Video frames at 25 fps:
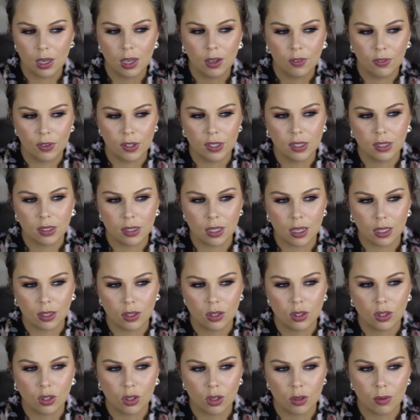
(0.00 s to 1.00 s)
if it
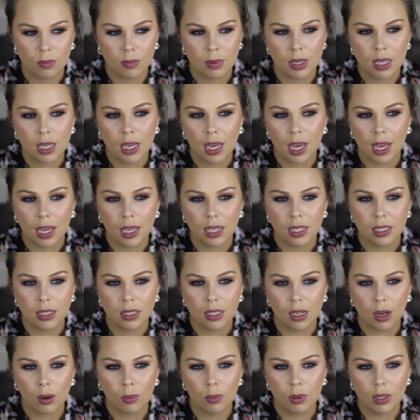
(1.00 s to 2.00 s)
does suit me,
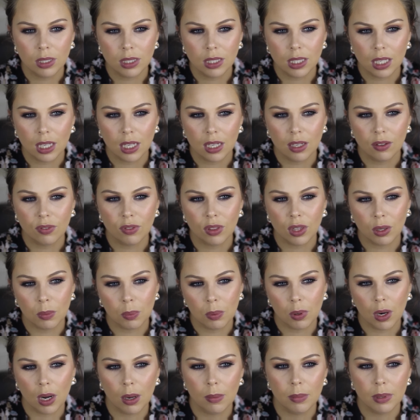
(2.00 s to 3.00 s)
and I want to see if the
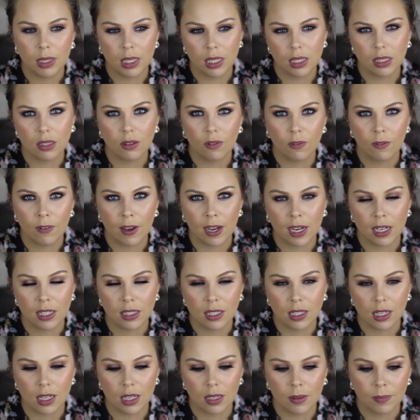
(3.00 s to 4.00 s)
primer does
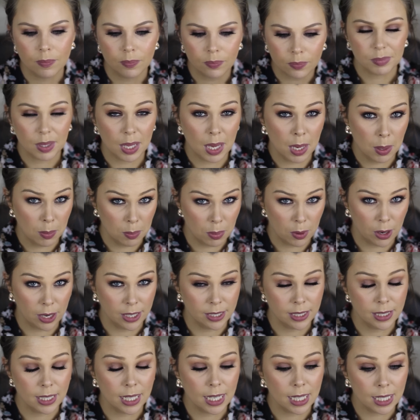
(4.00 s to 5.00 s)
affect it.
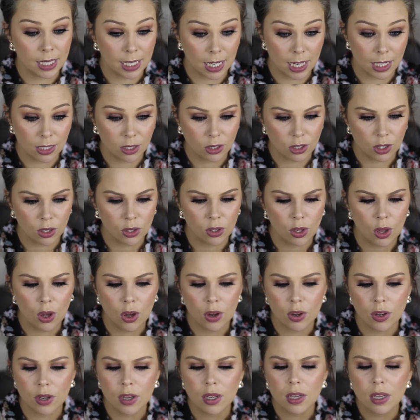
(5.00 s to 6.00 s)
Impressed that it lasts so
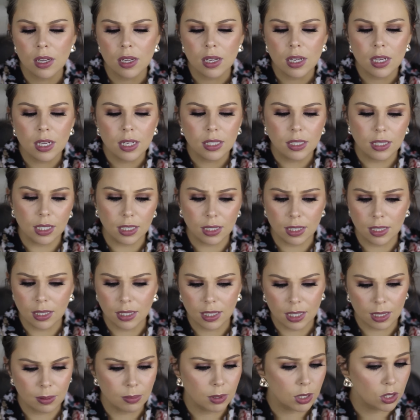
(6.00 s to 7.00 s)
long.
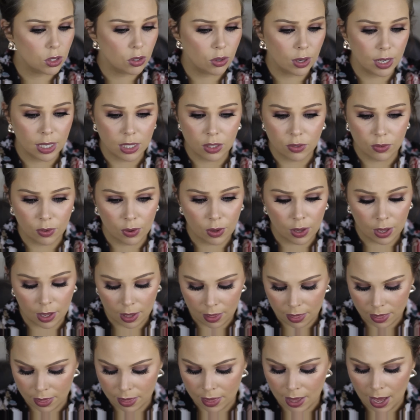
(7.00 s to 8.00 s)
Doesn't seem to
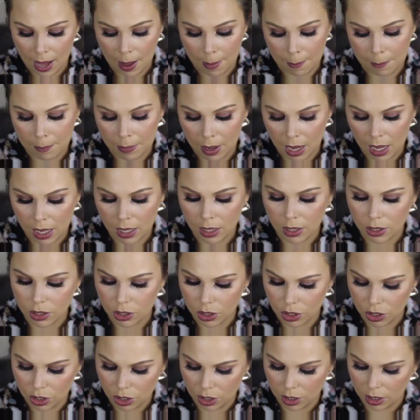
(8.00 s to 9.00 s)
transfer that
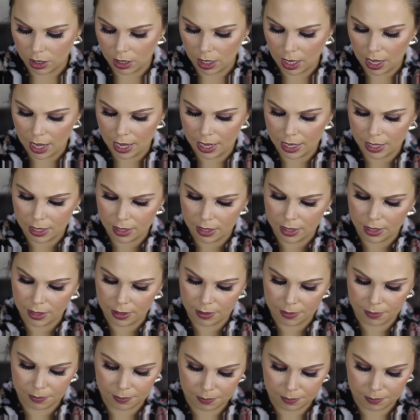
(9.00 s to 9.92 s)
much. Like,